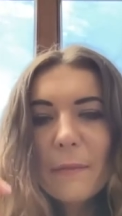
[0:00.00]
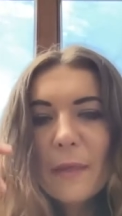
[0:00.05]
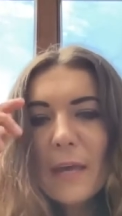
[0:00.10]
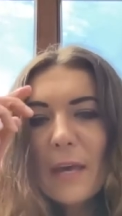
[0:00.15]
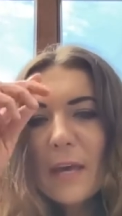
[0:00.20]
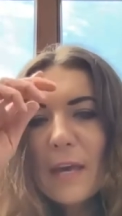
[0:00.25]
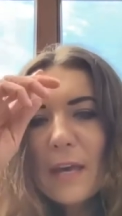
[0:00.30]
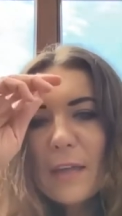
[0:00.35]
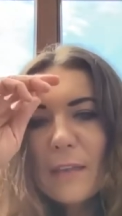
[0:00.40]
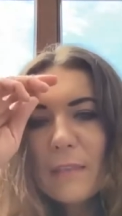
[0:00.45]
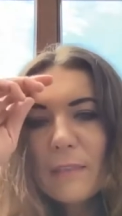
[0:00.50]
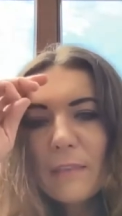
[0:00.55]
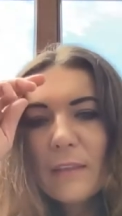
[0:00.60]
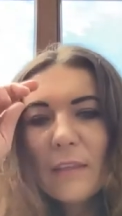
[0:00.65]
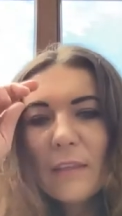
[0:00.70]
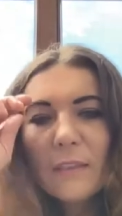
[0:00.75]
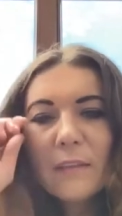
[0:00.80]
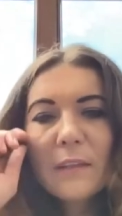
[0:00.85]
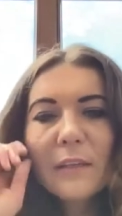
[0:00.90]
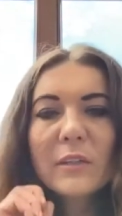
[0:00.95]
and
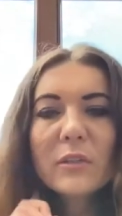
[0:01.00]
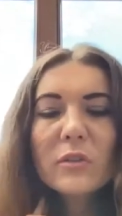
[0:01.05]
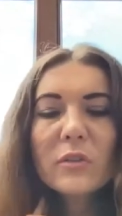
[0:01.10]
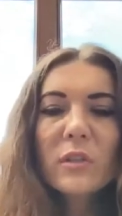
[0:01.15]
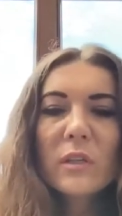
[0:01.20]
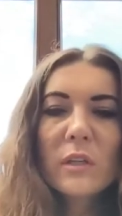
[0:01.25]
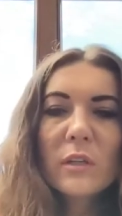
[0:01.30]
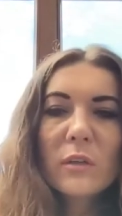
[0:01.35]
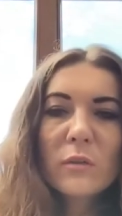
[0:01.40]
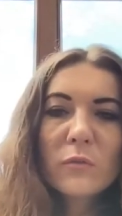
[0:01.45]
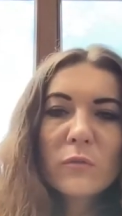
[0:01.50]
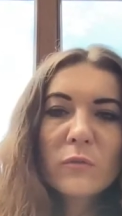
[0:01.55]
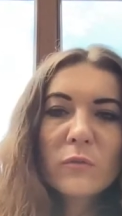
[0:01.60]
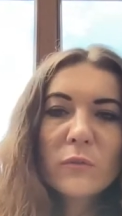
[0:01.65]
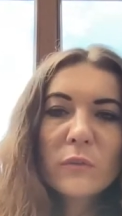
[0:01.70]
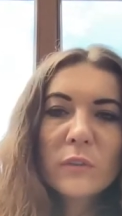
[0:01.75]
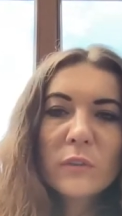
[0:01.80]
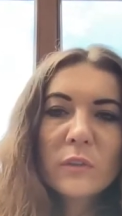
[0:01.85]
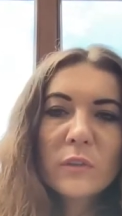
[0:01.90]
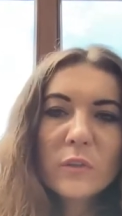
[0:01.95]
then they are scared of
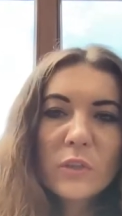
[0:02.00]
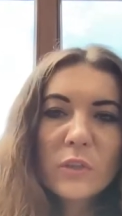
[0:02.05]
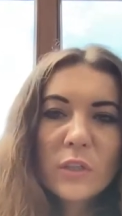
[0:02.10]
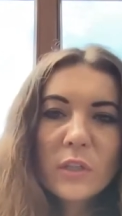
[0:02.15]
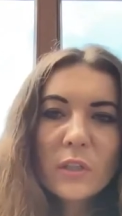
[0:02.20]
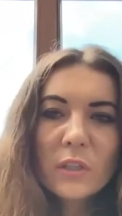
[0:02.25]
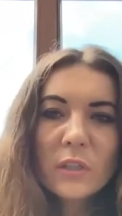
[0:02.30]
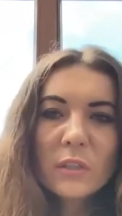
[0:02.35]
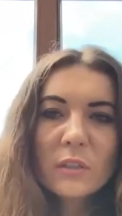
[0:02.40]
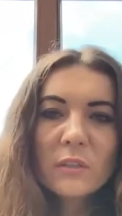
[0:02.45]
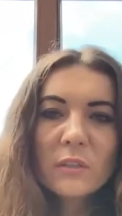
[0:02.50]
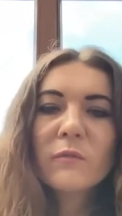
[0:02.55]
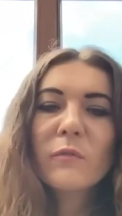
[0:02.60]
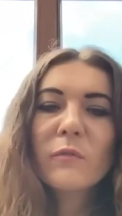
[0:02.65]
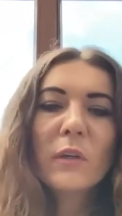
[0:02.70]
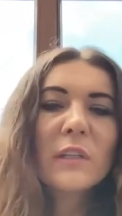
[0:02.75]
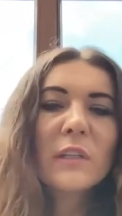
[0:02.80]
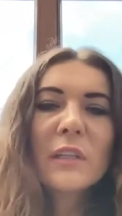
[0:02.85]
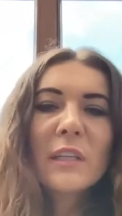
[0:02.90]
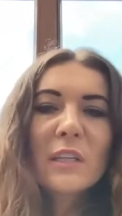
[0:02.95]
uh, sharing the,
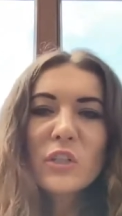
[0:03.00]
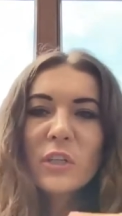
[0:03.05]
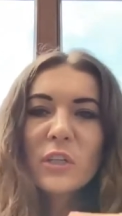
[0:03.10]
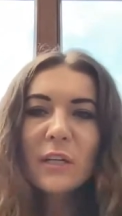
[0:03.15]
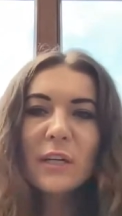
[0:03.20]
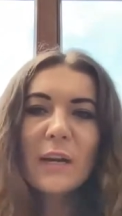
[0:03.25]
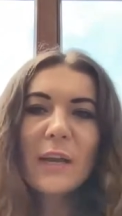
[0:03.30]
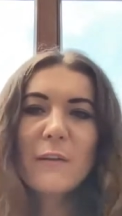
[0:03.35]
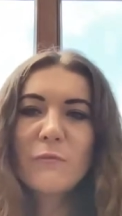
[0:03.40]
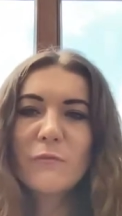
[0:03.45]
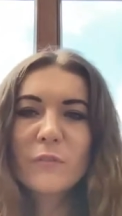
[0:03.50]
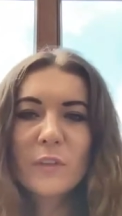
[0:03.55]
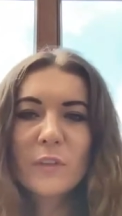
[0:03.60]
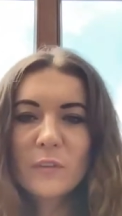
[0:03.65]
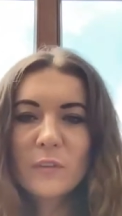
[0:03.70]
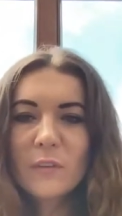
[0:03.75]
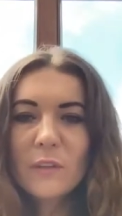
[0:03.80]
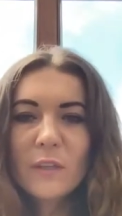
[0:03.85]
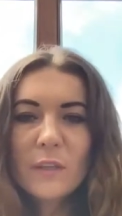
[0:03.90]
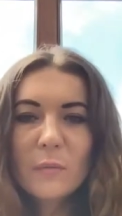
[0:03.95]
where they share
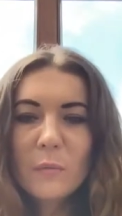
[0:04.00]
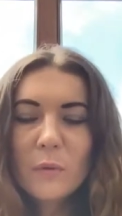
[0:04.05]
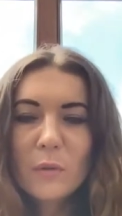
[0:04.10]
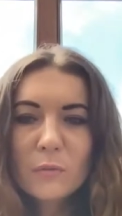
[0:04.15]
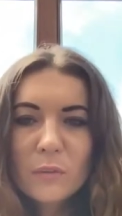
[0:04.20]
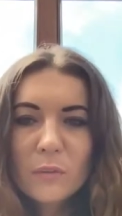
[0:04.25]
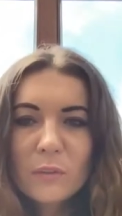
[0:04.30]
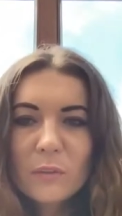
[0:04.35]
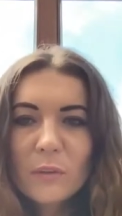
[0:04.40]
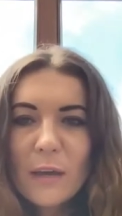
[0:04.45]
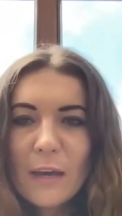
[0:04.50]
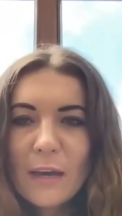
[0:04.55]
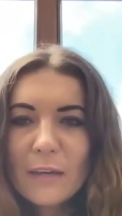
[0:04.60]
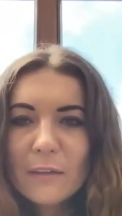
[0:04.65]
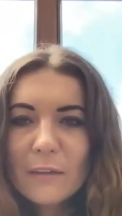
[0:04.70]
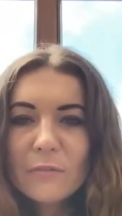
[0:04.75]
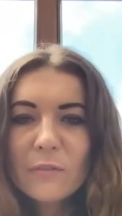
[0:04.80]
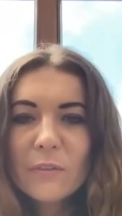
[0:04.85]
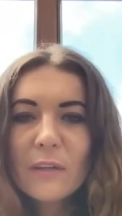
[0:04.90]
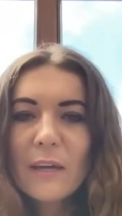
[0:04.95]
everything about their
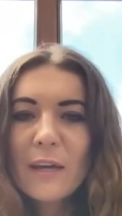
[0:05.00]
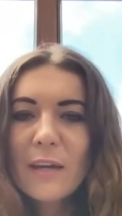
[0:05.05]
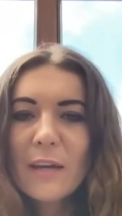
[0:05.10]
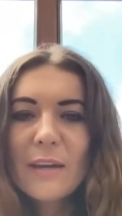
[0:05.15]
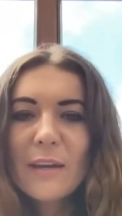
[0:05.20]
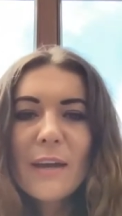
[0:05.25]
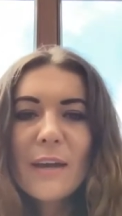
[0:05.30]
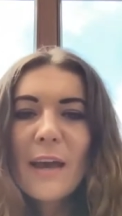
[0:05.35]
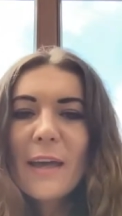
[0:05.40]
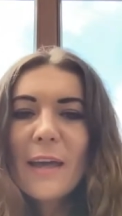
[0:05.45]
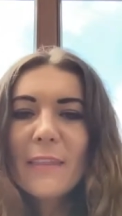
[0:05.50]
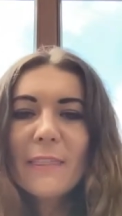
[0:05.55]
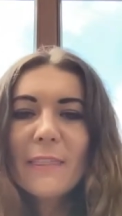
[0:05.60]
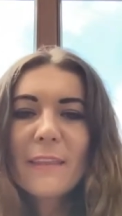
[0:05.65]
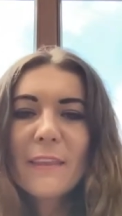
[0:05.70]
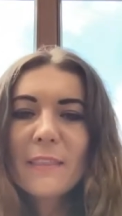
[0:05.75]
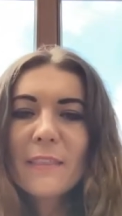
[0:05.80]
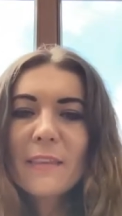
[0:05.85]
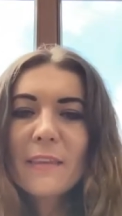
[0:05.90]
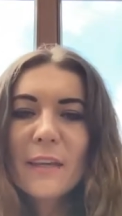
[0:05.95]
life yeah and
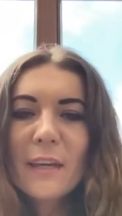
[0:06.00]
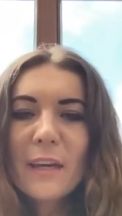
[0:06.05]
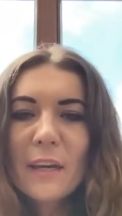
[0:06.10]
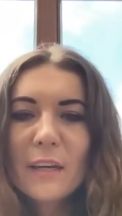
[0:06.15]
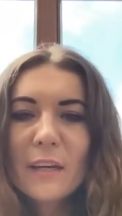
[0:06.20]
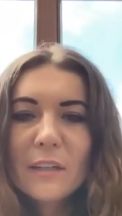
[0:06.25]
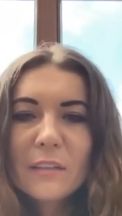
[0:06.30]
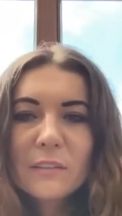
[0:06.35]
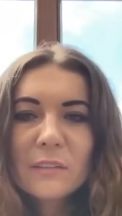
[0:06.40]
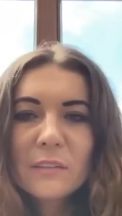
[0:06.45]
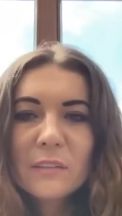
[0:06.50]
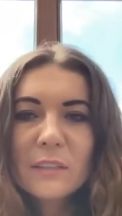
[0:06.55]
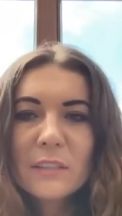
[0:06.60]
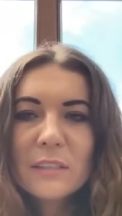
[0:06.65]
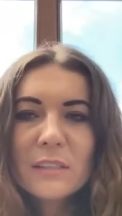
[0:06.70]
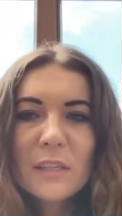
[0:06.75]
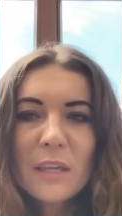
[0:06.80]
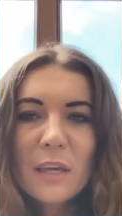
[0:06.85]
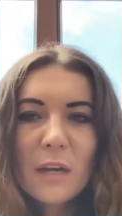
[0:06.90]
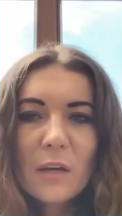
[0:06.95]
then they are like
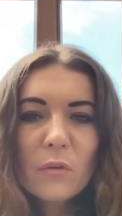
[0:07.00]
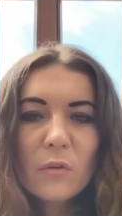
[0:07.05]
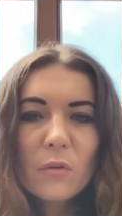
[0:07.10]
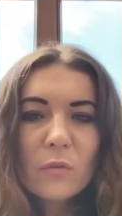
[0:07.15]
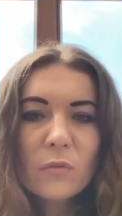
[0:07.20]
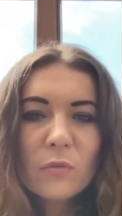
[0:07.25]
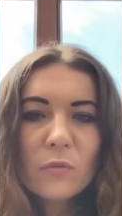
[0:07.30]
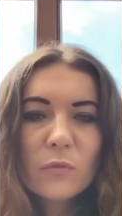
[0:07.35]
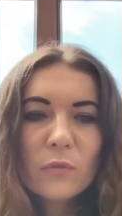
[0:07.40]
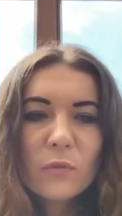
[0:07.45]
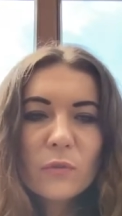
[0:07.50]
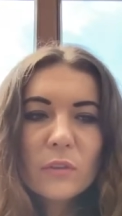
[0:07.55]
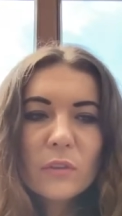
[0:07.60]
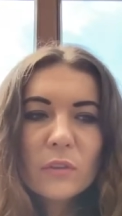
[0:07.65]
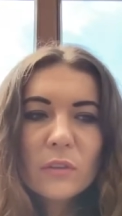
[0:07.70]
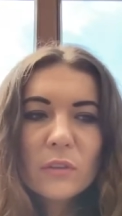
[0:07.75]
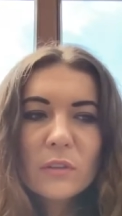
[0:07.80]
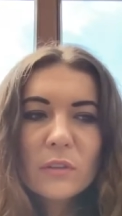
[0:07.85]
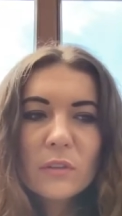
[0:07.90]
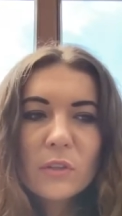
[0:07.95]
scared of
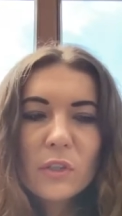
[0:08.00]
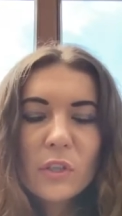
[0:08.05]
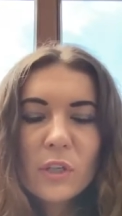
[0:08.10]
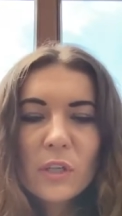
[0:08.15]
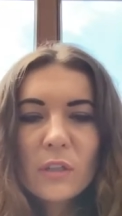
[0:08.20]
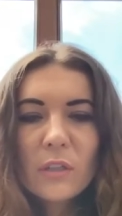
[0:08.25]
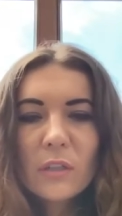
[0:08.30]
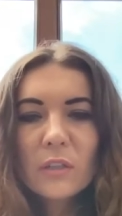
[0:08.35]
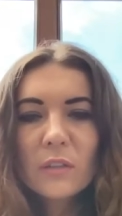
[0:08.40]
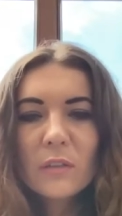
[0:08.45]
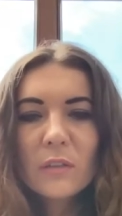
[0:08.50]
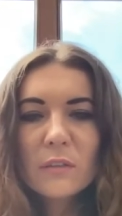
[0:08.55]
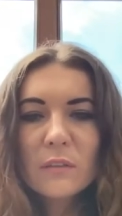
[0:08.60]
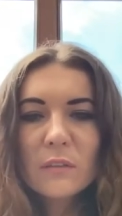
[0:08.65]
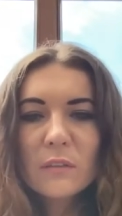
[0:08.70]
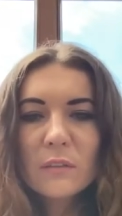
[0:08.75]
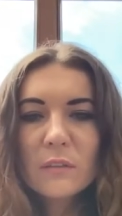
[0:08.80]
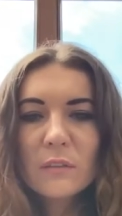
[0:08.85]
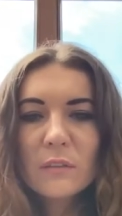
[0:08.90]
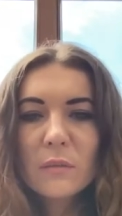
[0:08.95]
uh, sharing
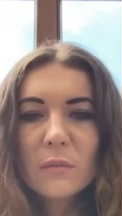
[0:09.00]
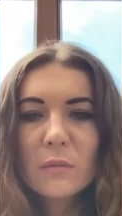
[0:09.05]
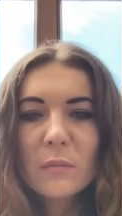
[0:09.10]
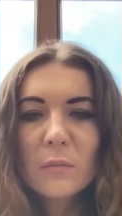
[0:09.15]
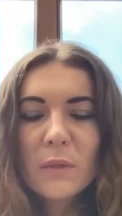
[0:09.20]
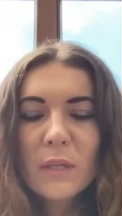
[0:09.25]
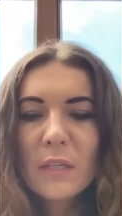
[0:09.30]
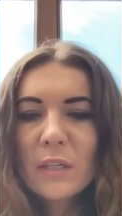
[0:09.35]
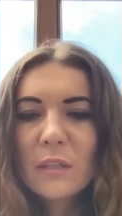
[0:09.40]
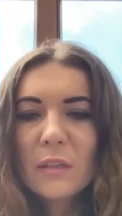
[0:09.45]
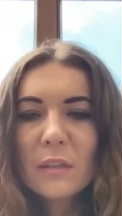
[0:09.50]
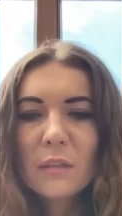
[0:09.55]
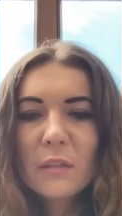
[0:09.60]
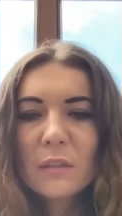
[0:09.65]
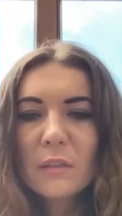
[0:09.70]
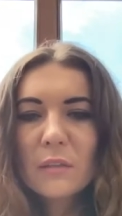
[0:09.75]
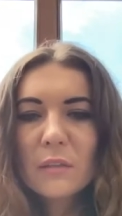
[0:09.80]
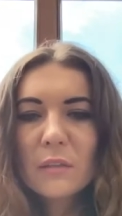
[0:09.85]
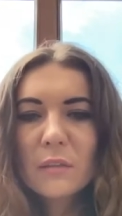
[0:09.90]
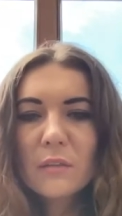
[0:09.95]
the
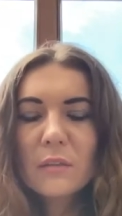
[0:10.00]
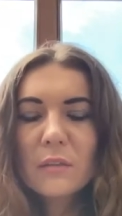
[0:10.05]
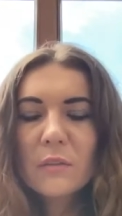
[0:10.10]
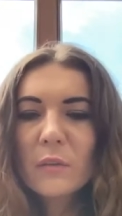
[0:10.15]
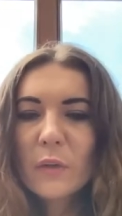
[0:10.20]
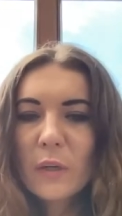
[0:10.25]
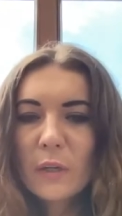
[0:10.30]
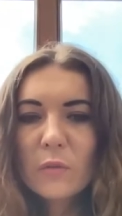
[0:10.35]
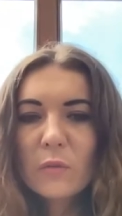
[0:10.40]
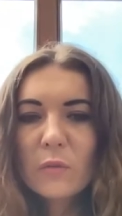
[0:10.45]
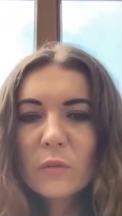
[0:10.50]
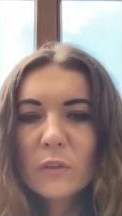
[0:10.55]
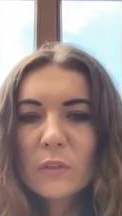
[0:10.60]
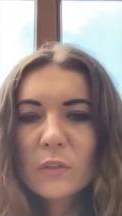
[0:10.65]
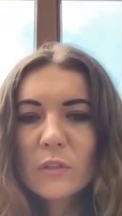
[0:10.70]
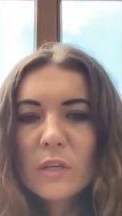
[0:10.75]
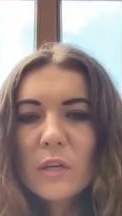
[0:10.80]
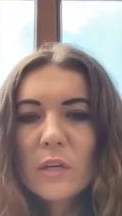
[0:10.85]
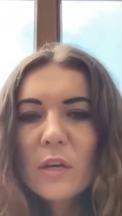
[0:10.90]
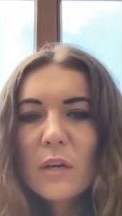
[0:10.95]
medical records